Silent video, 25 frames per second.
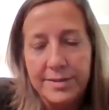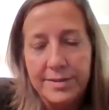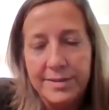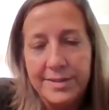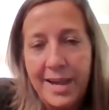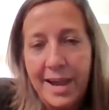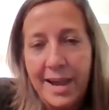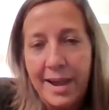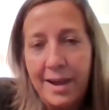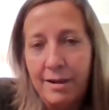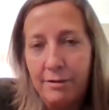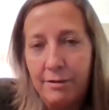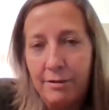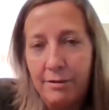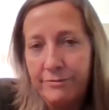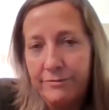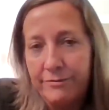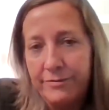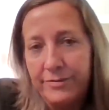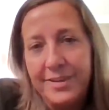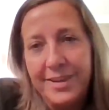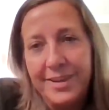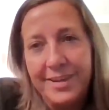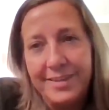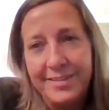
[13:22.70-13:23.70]
salve
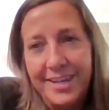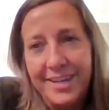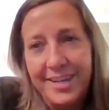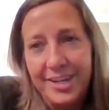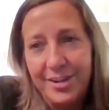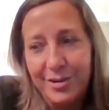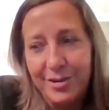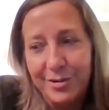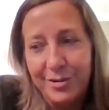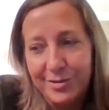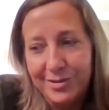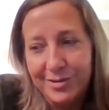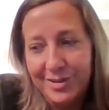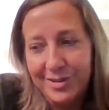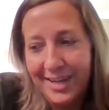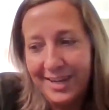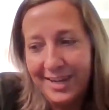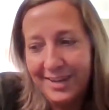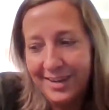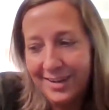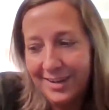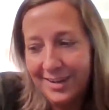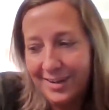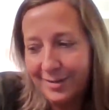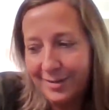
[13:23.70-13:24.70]
that they use
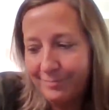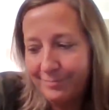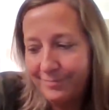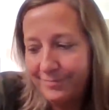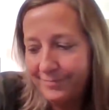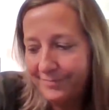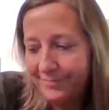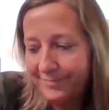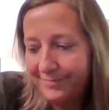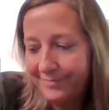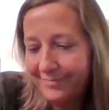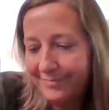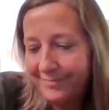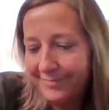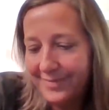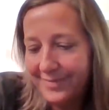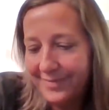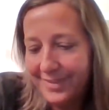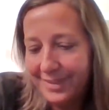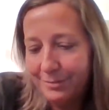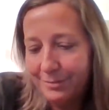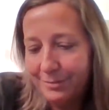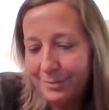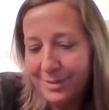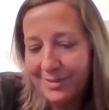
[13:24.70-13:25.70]
like a
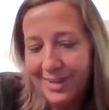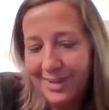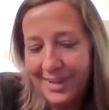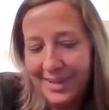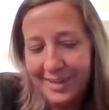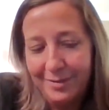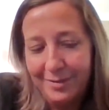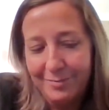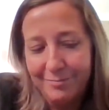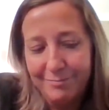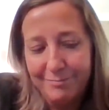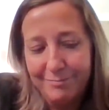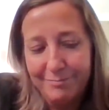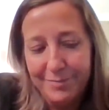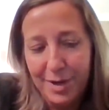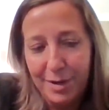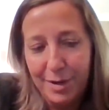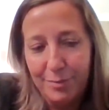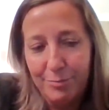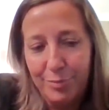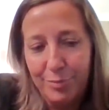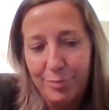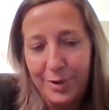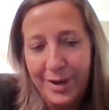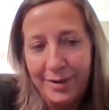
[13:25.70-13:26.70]
it was like a
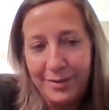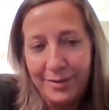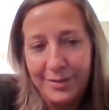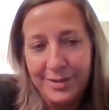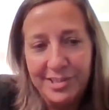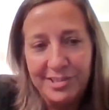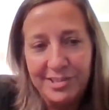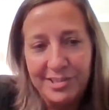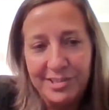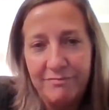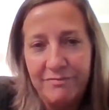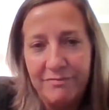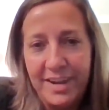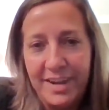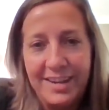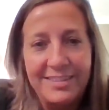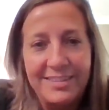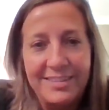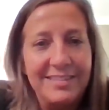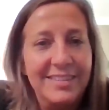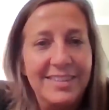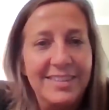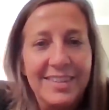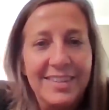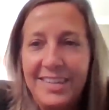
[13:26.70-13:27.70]
brownish
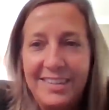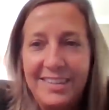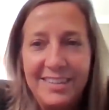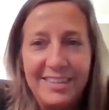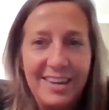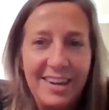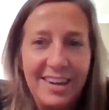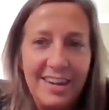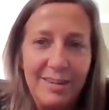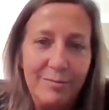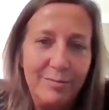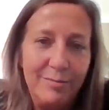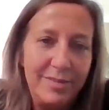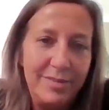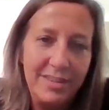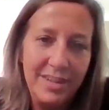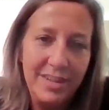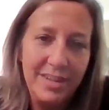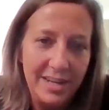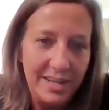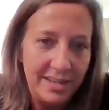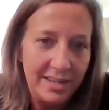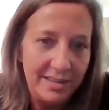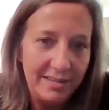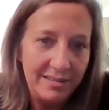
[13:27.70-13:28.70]
Vaseline type
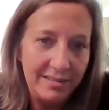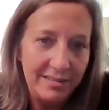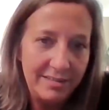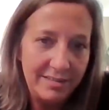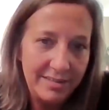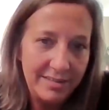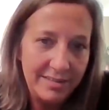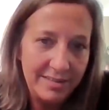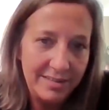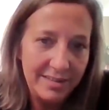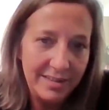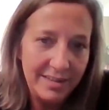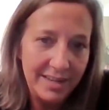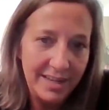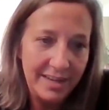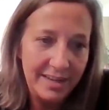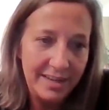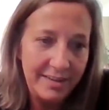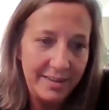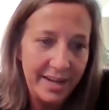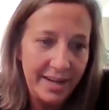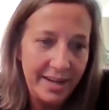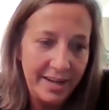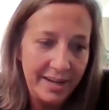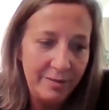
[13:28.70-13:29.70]
thing.
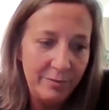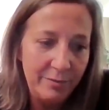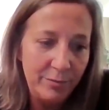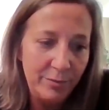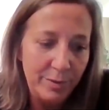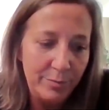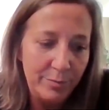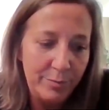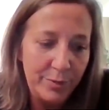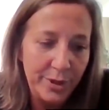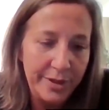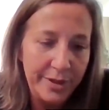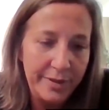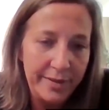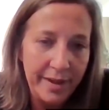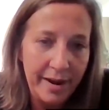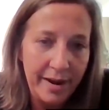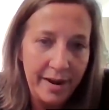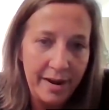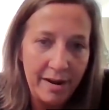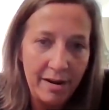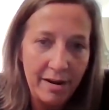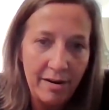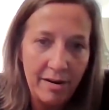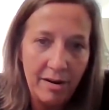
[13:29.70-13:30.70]
And they would put
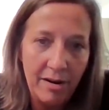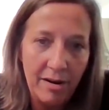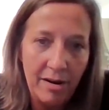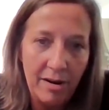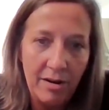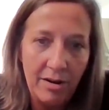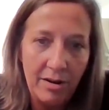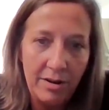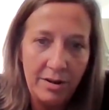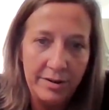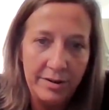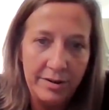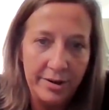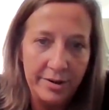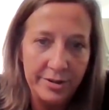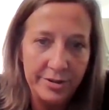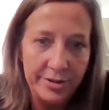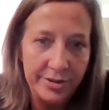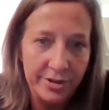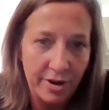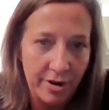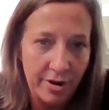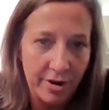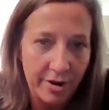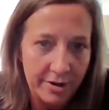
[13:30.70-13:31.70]
that on our
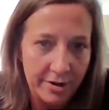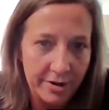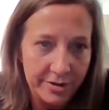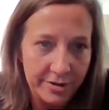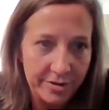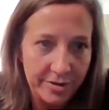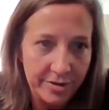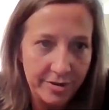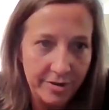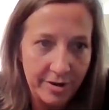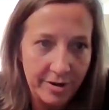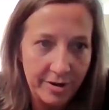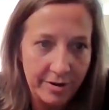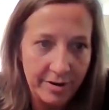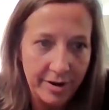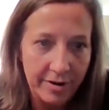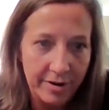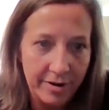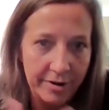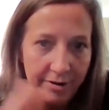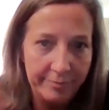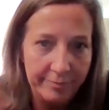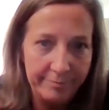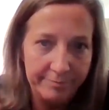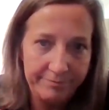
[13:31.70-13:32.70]
scars on
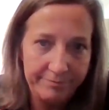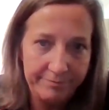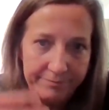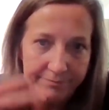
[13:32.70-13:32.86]
our